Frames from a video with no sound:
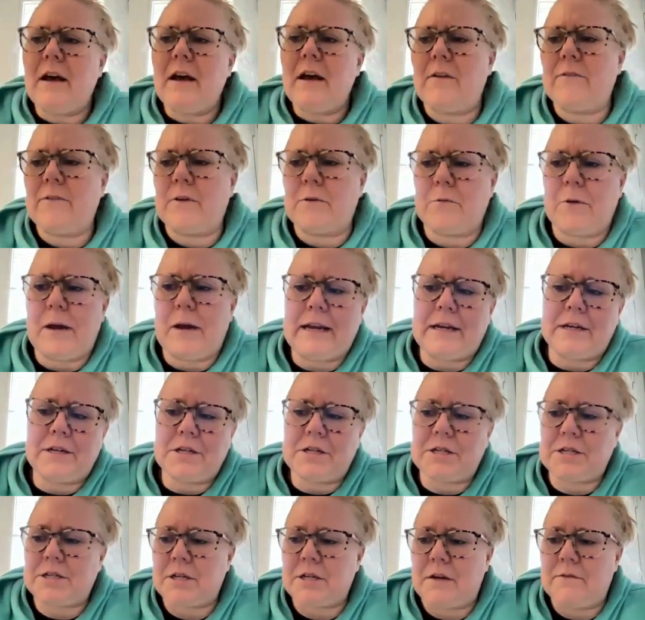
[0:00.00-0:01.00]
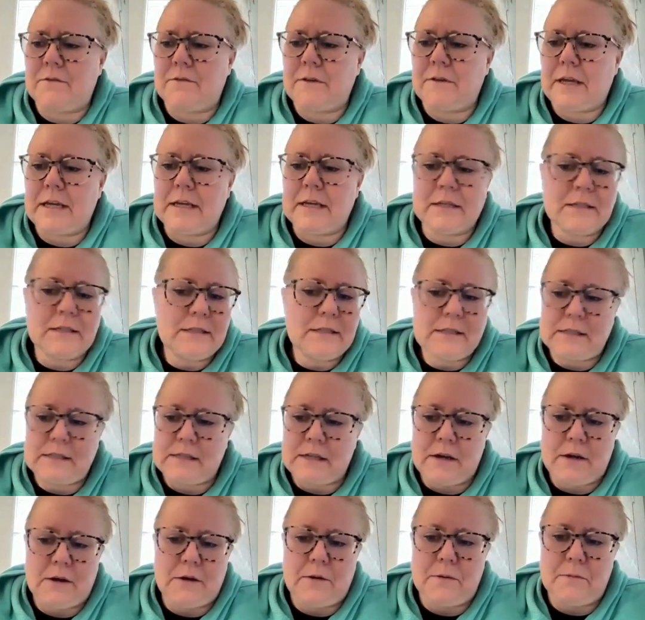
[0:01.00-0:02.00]
a range of
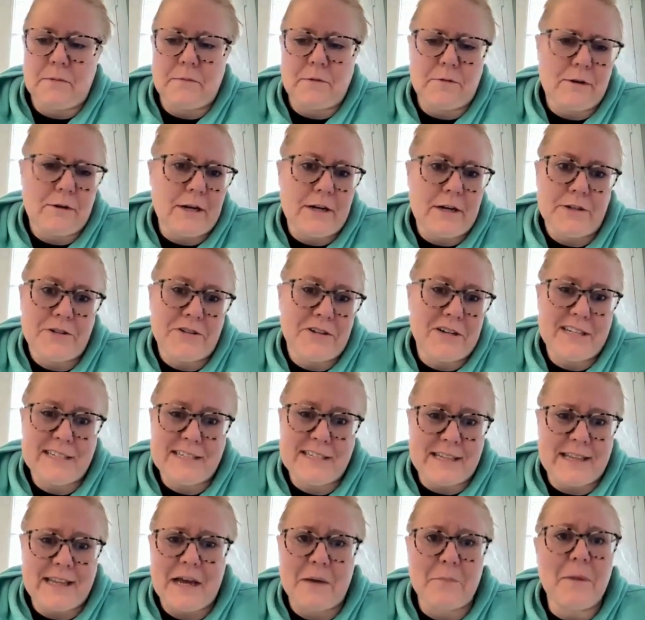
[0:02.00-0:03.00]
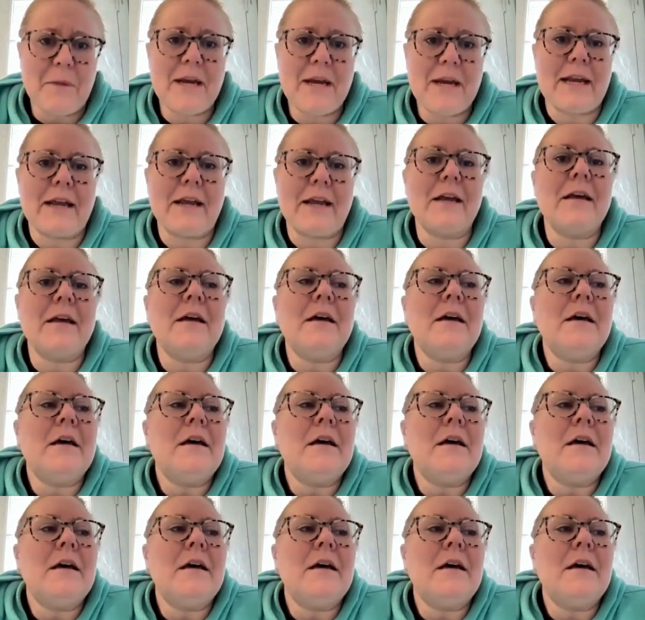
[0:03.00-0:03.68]
kids, 300 isn't that many.